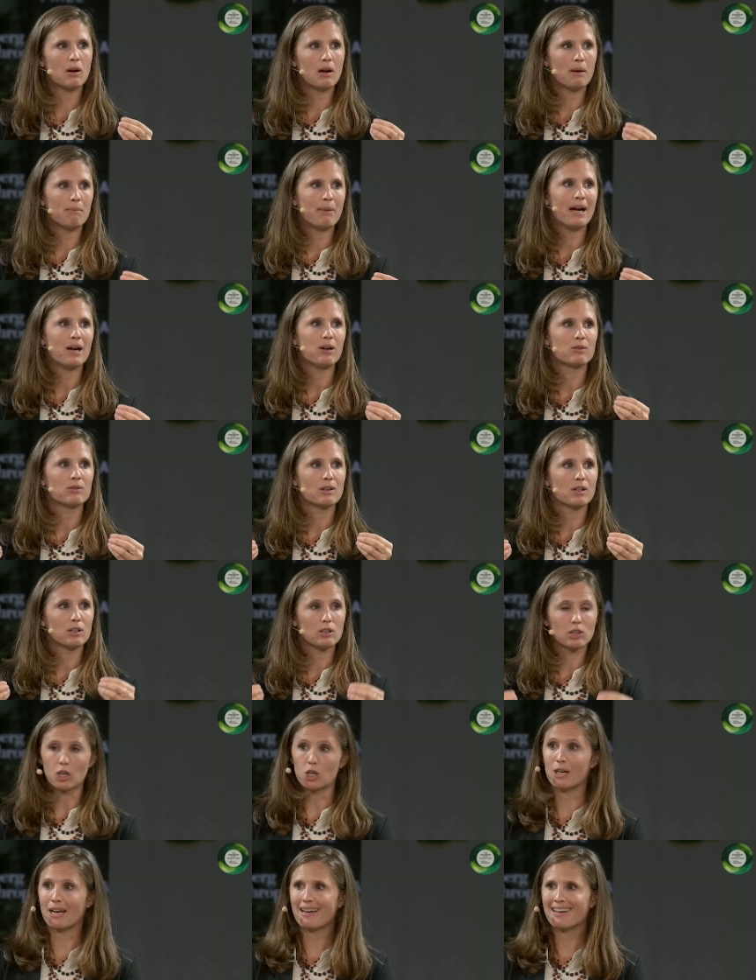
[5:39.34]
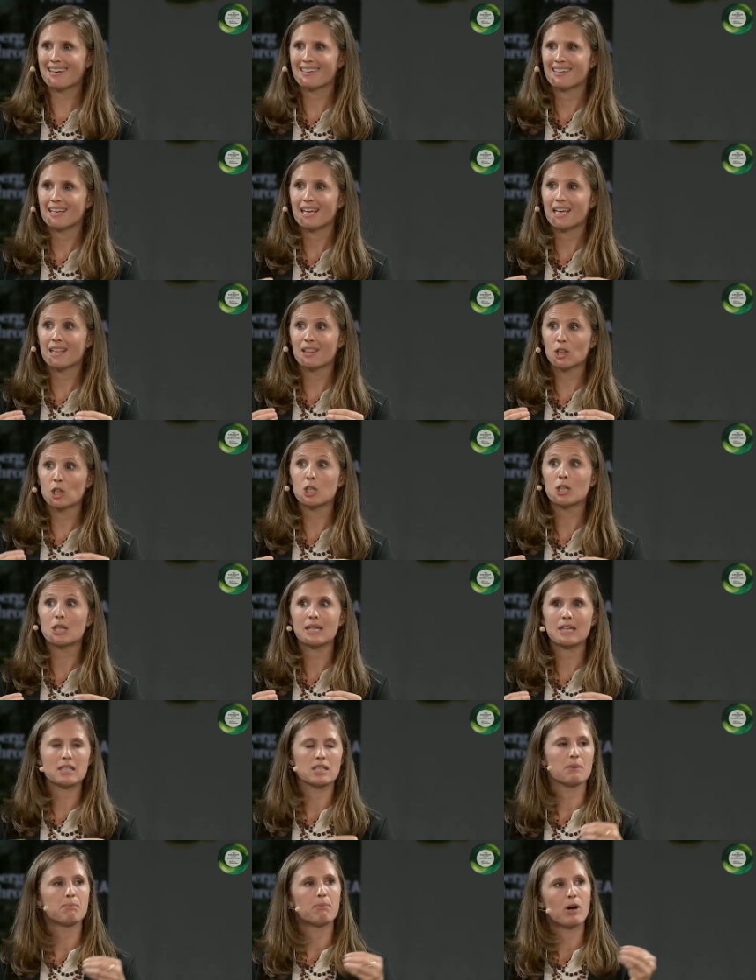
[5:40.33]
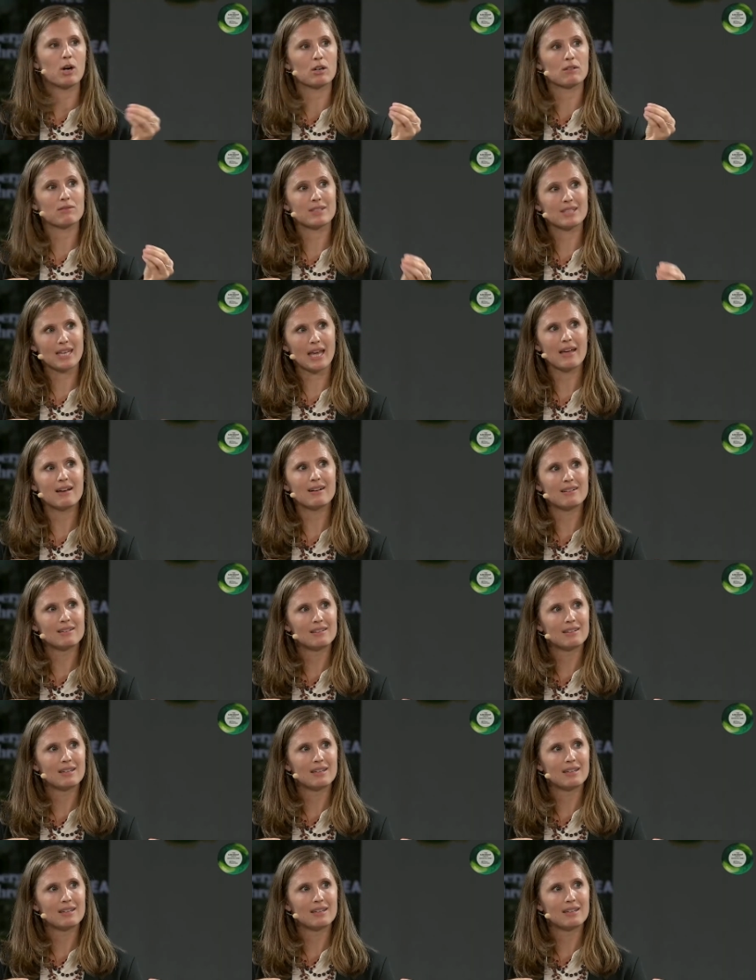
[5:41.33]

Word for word: about learning, and learning is a part of scale.